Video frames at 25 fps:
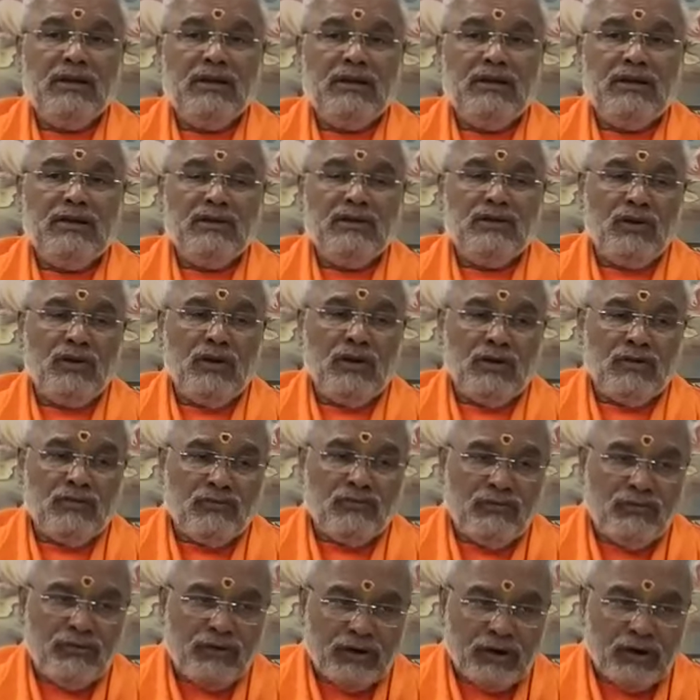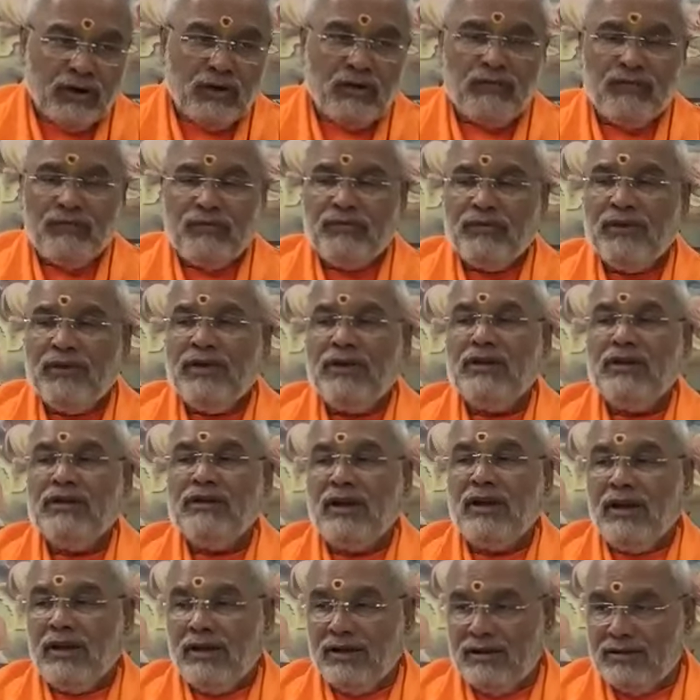is not one of the
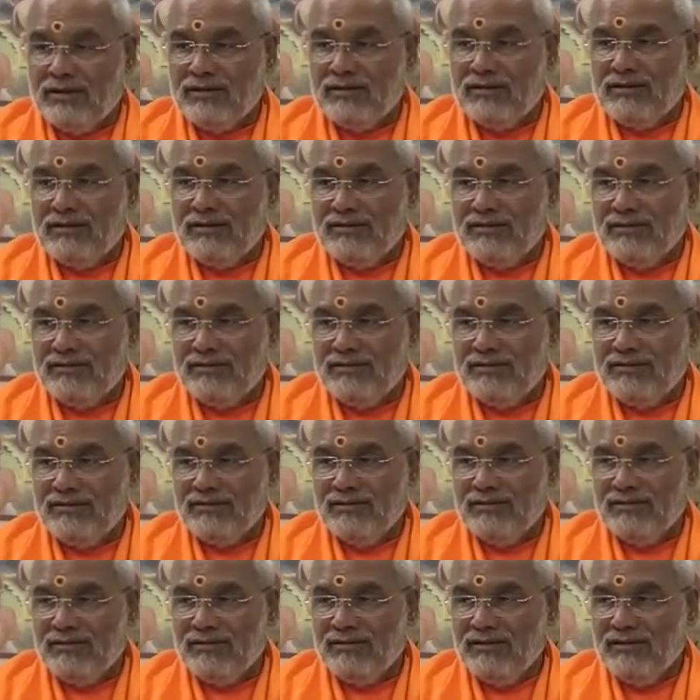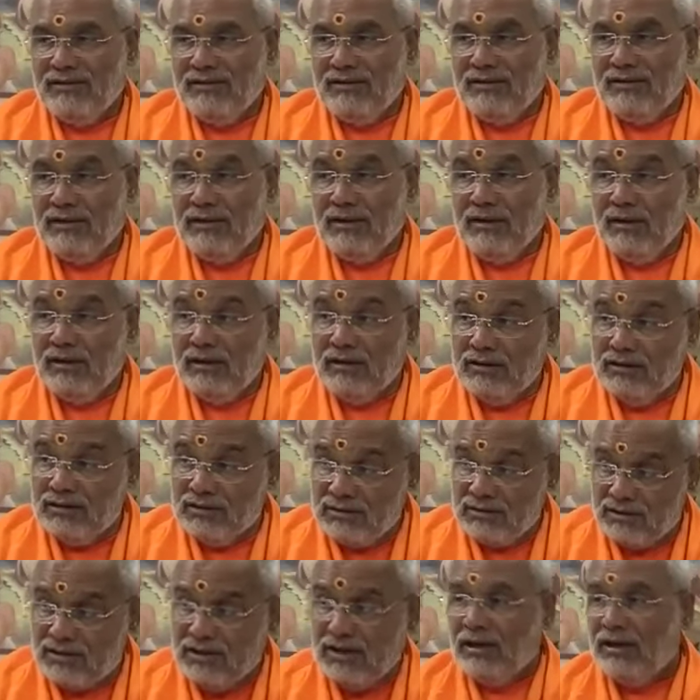desires. It
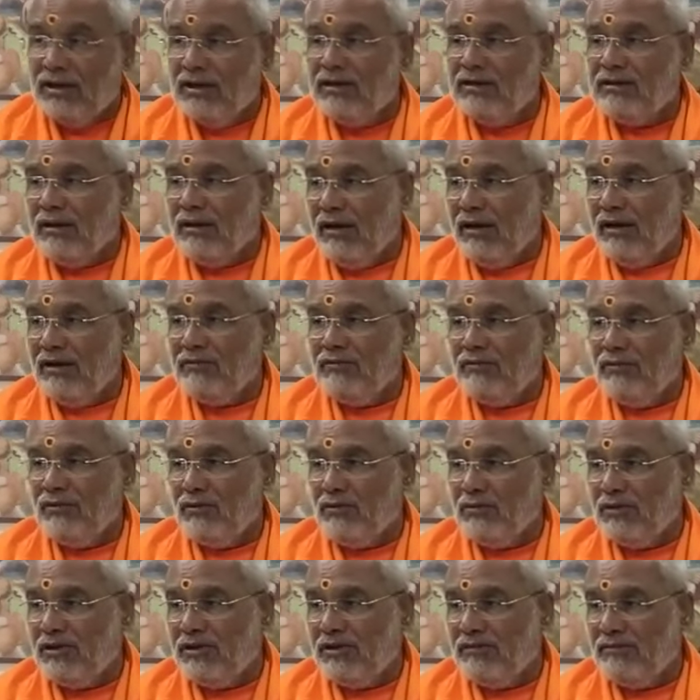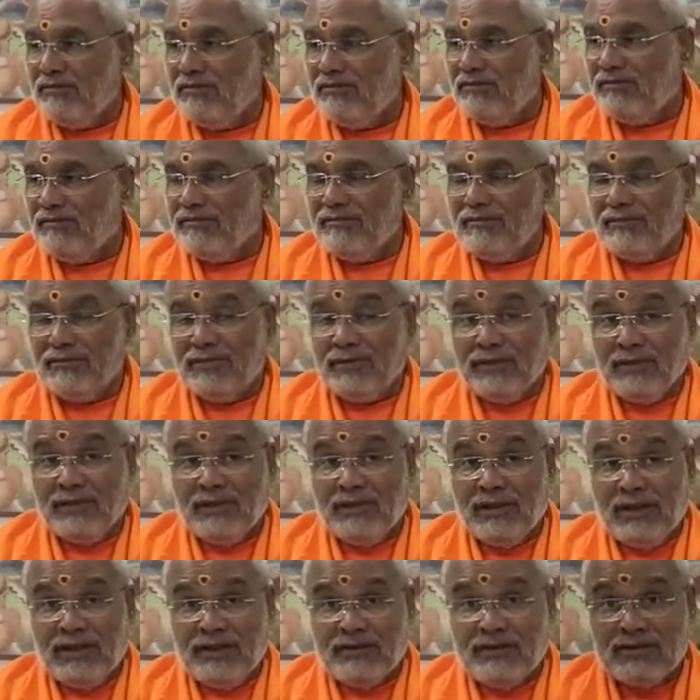is the desire for me.
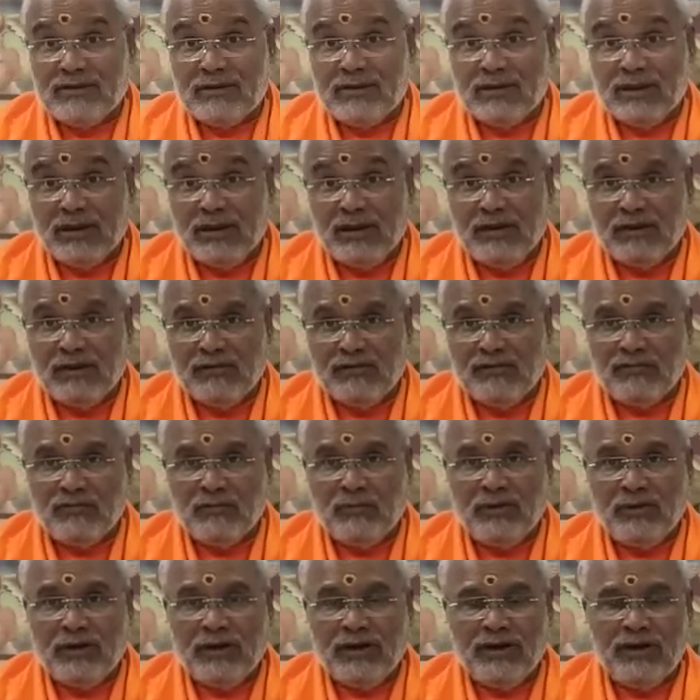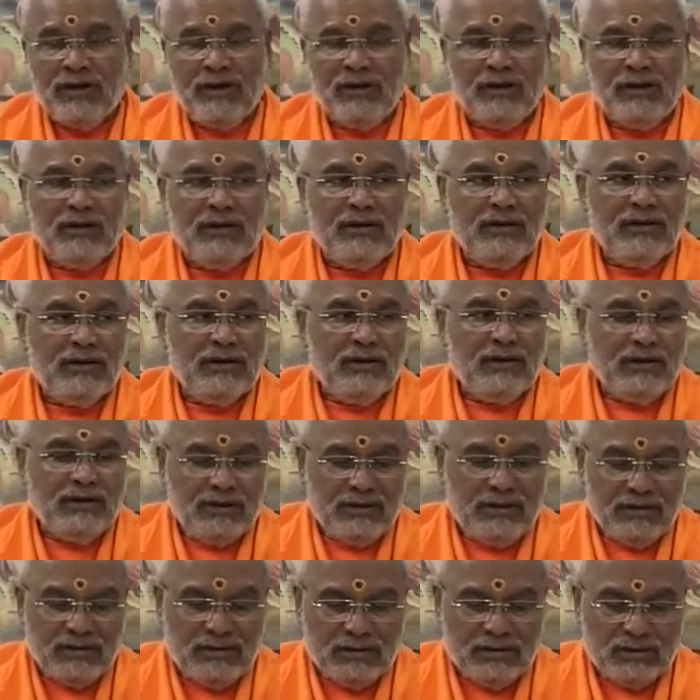That state of mind
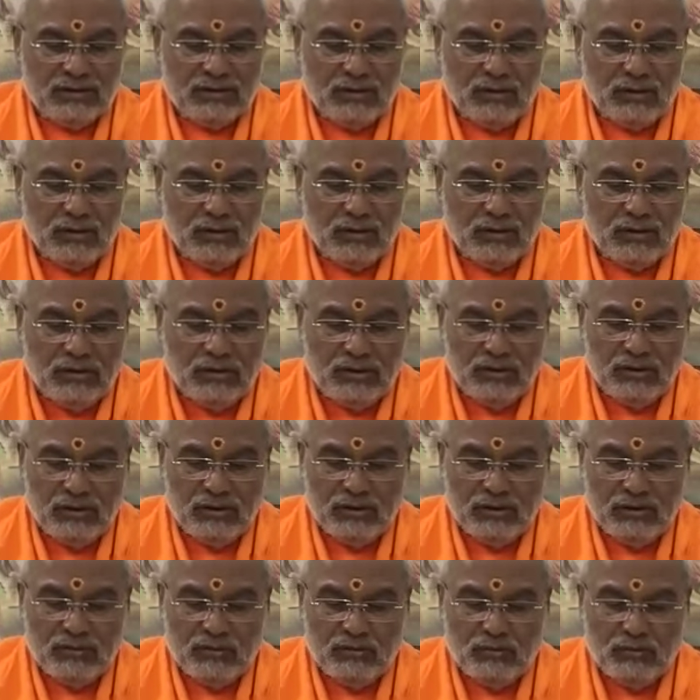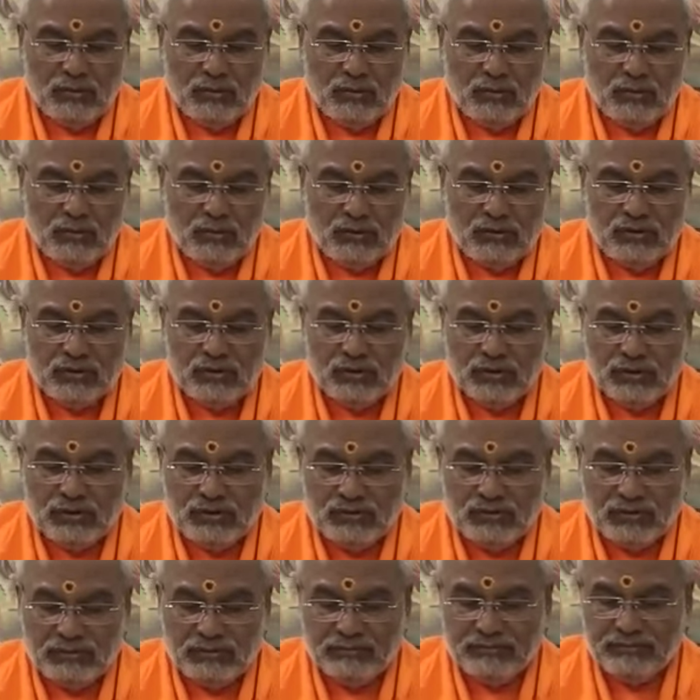is called
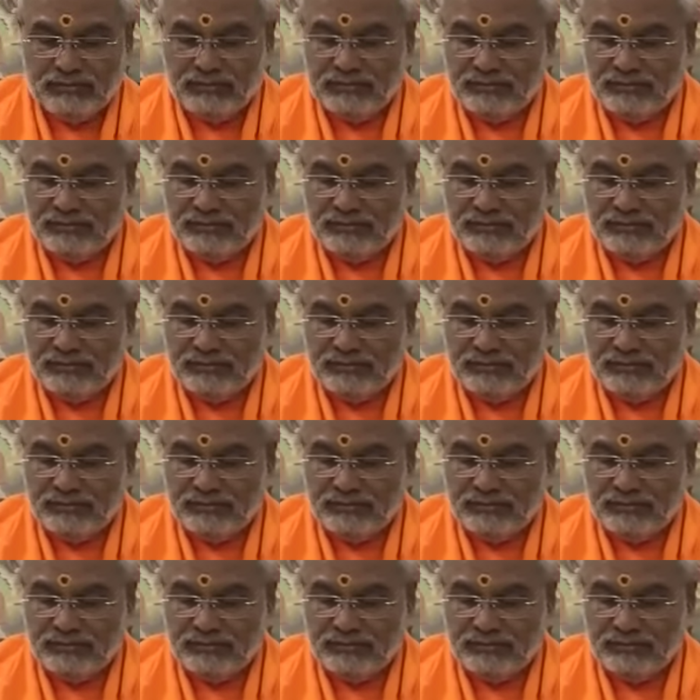mumukshutva.